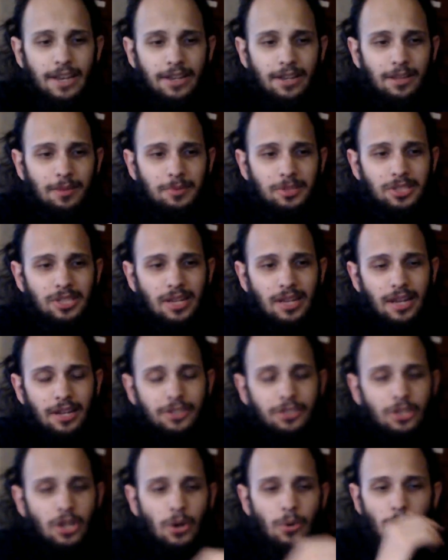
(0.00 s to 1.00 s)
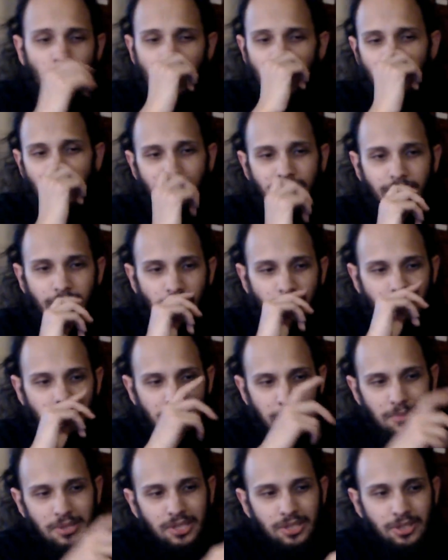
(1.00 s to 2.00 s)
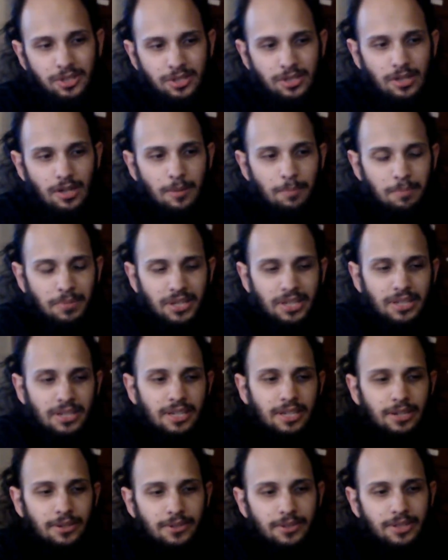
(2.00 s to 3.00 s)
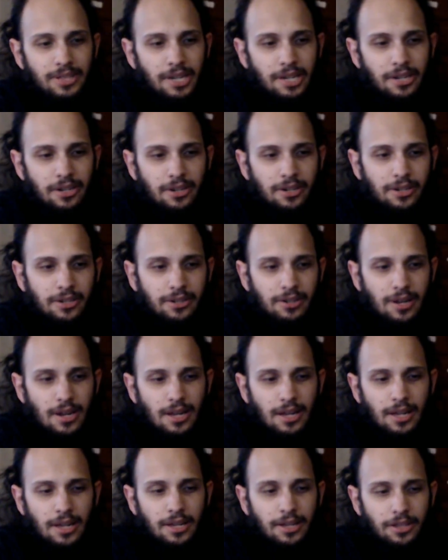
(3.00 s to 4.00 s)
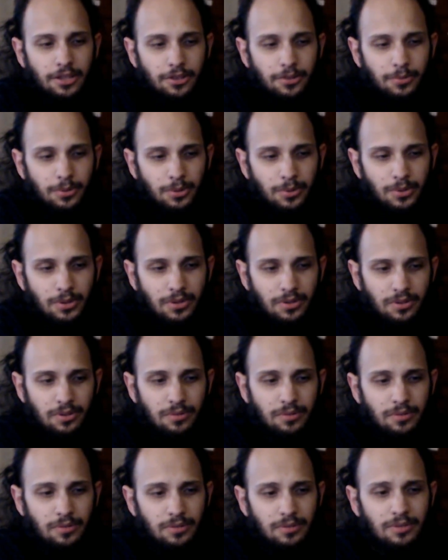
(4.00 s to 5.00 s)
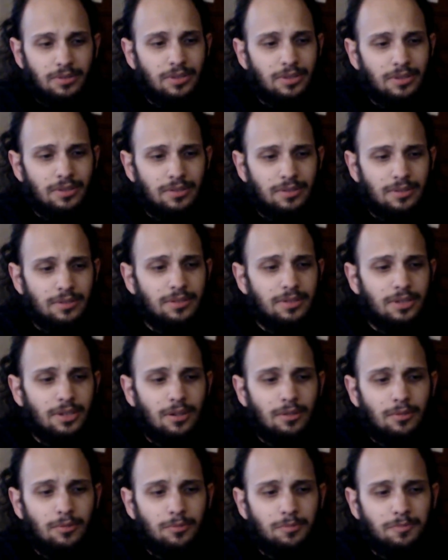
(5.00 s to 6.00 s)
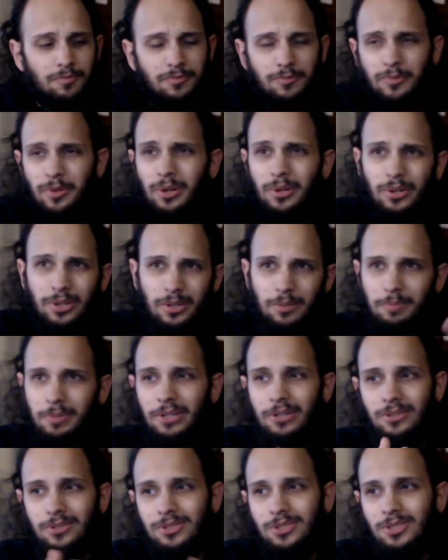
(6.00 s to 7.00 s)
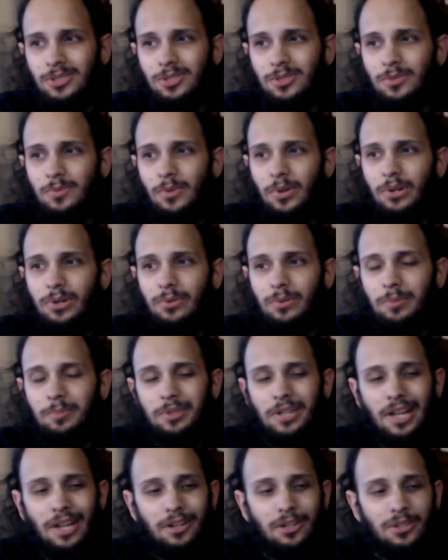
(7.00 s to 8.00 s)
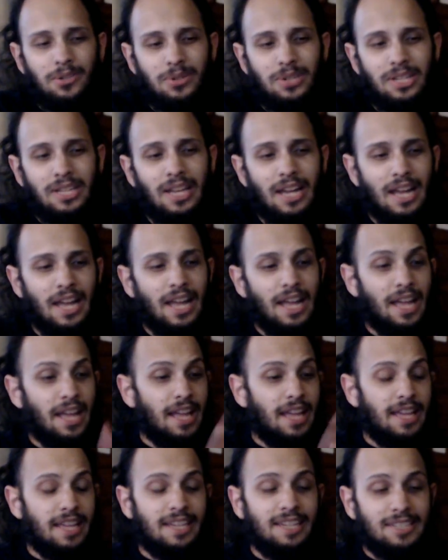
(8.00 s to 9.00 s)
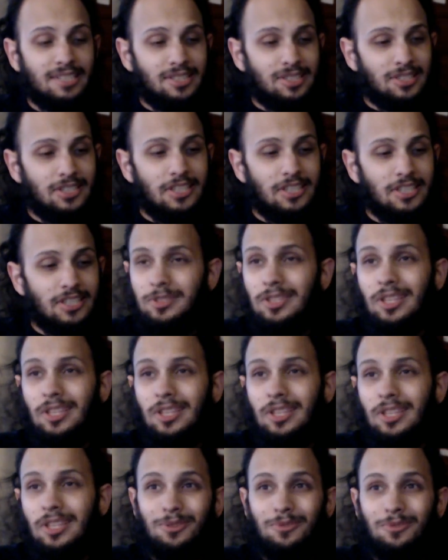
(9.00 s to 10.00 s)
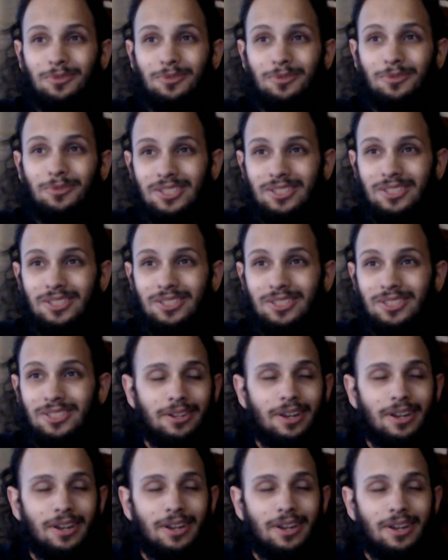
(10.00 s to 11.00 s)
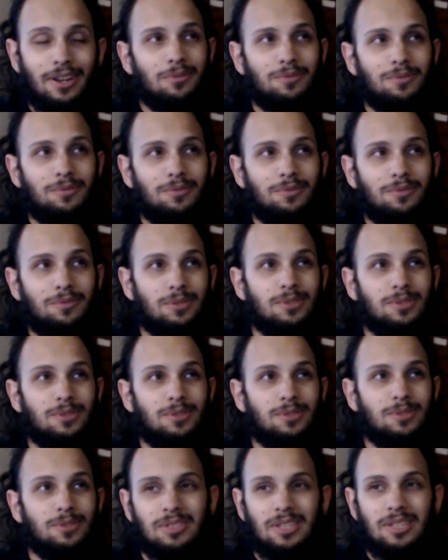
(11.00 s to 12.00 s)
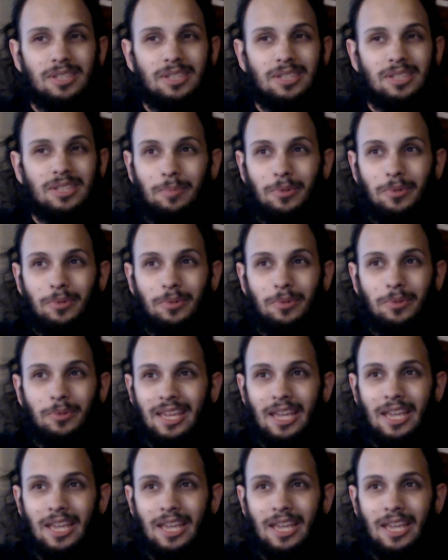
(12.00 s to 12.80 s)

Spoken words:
Now let me say, I know of Artemis a bit here and there through her, varied appearances in Wonder Woman continuity. It seems that it seems that Rebirth